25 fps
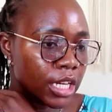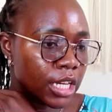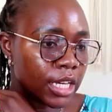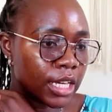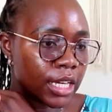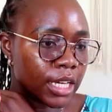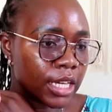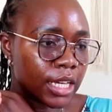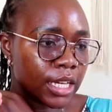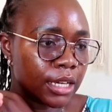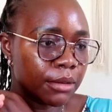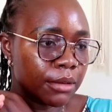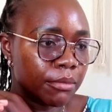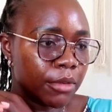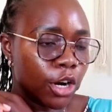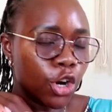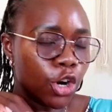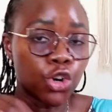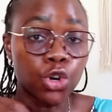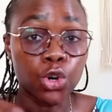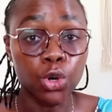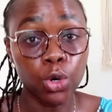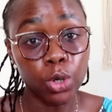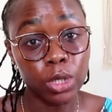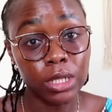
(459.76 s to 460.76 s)

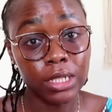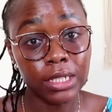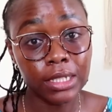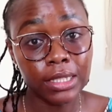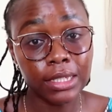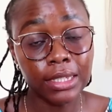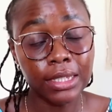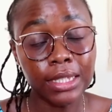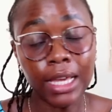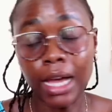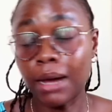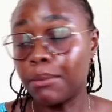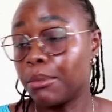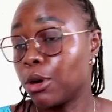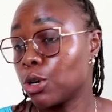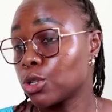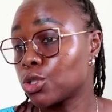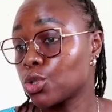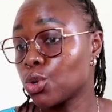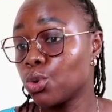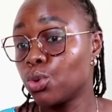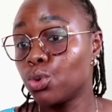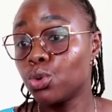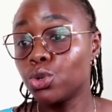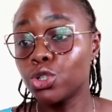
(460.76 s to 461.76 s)
roles,
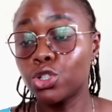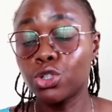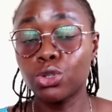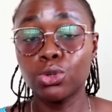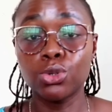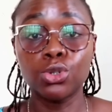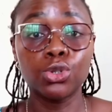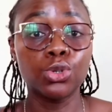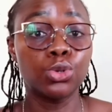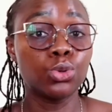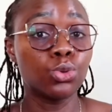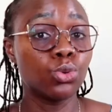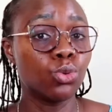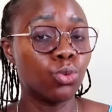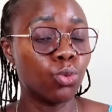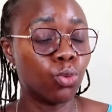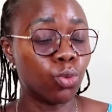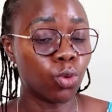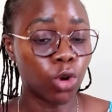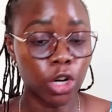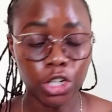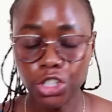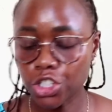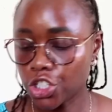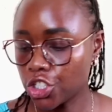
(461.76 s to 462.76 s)
about who should do
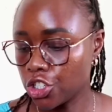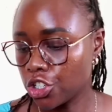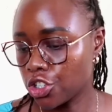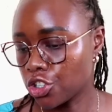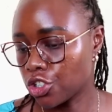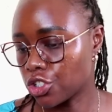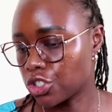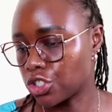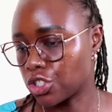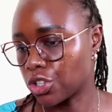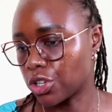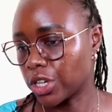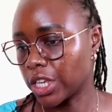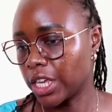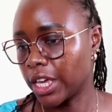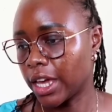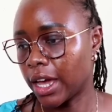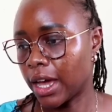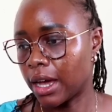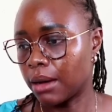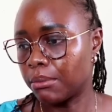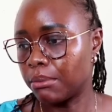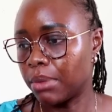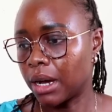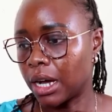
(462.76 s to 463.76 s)
what. You're not
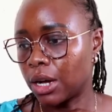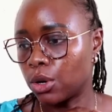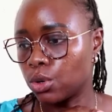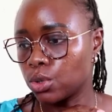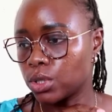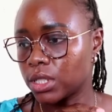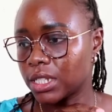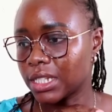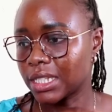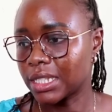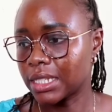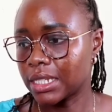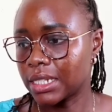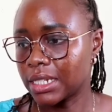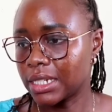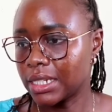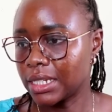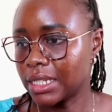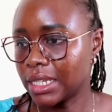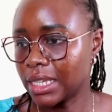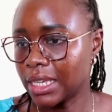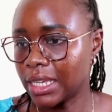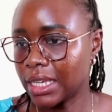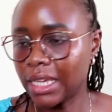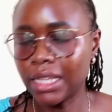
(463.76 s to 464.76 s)
talking about
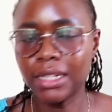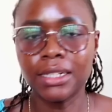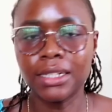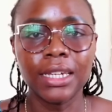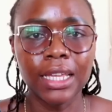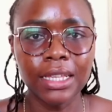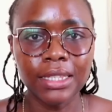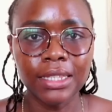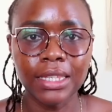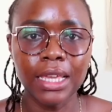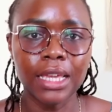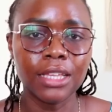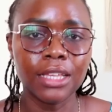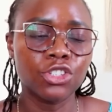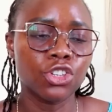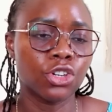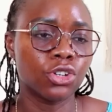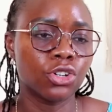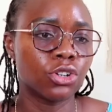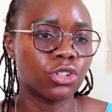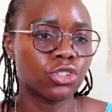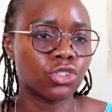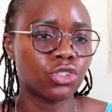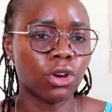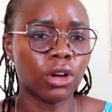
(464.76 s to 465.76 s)
illnesses.
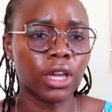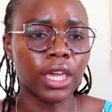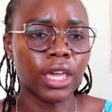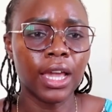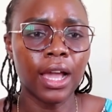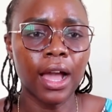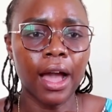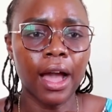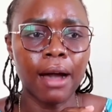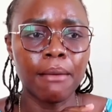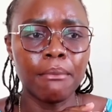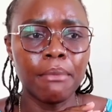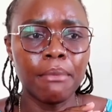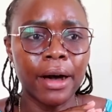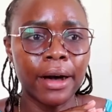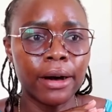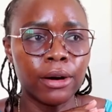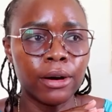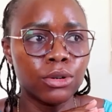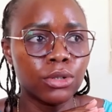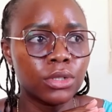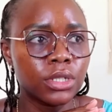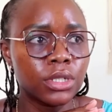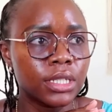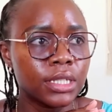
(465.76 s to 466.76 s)
You're not talking
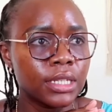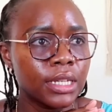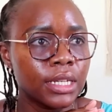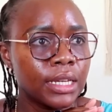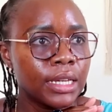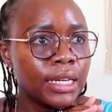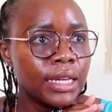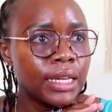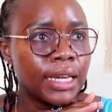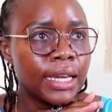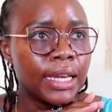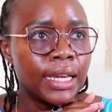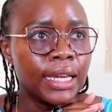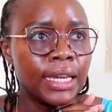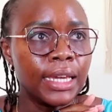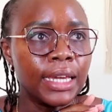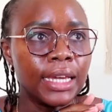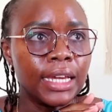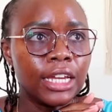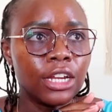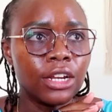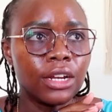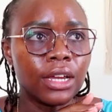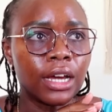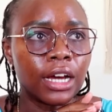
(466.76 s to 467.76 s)
about
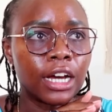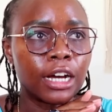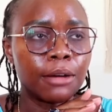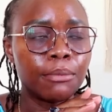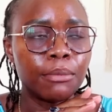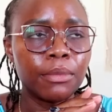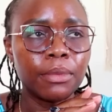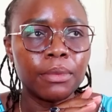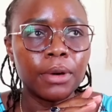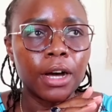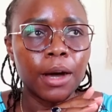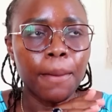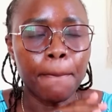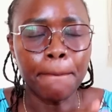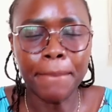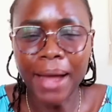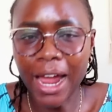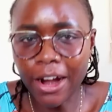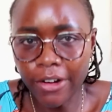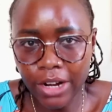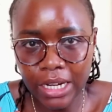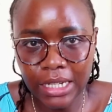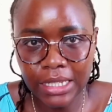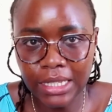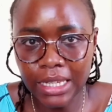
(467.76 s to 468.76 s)

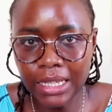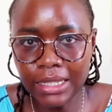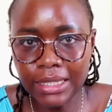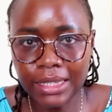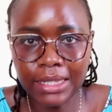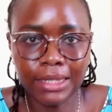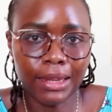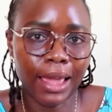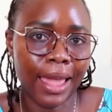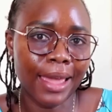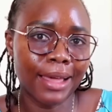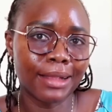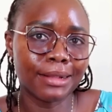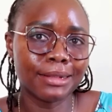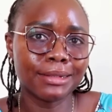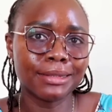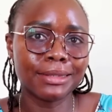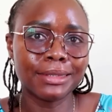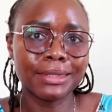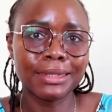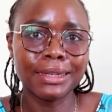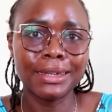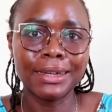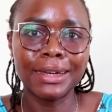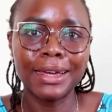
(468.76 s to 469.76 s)
parenting
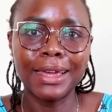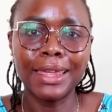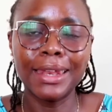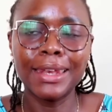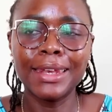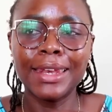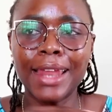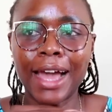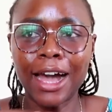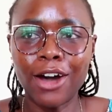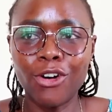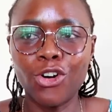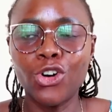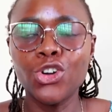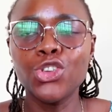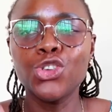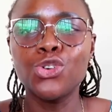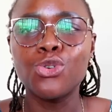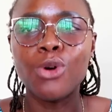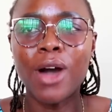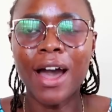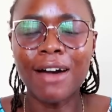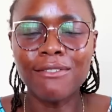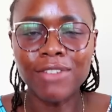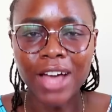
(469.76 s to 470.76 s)
styles. Now
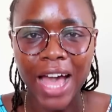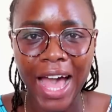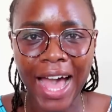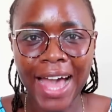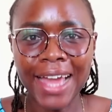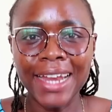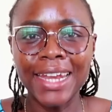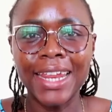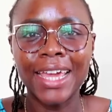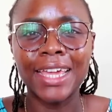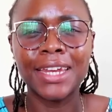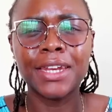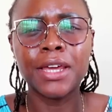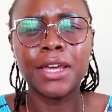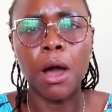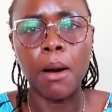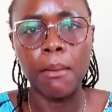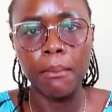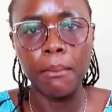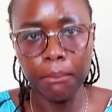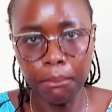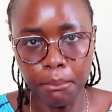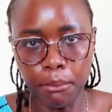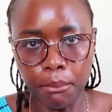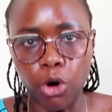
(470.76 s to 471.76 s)
you have added
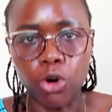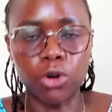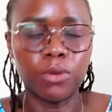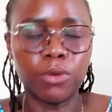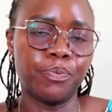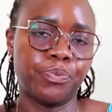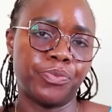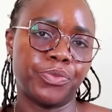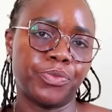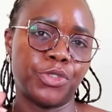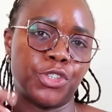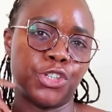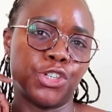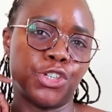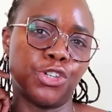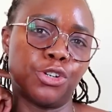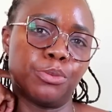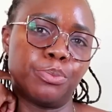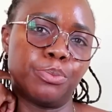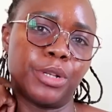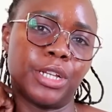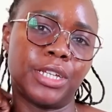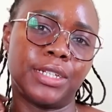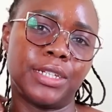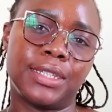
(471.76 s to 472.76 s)
more to
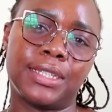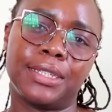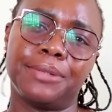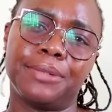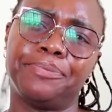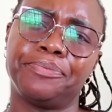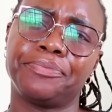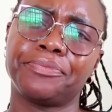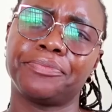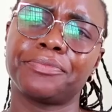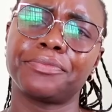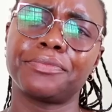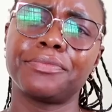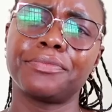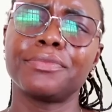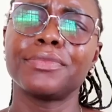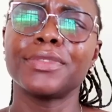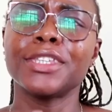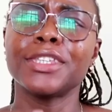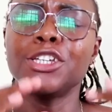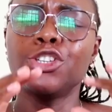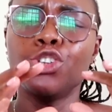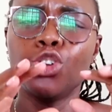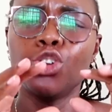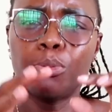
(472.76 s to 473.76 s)
your plate.
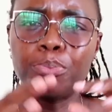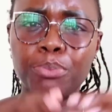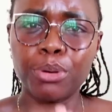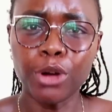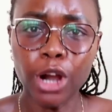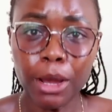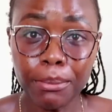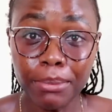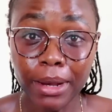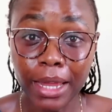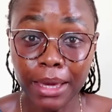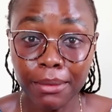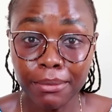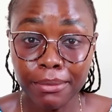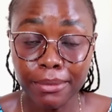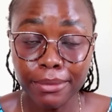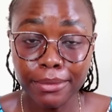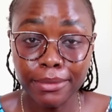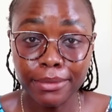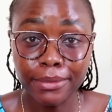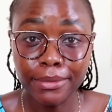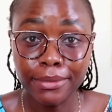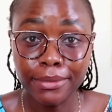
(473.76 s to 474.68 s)
Your problem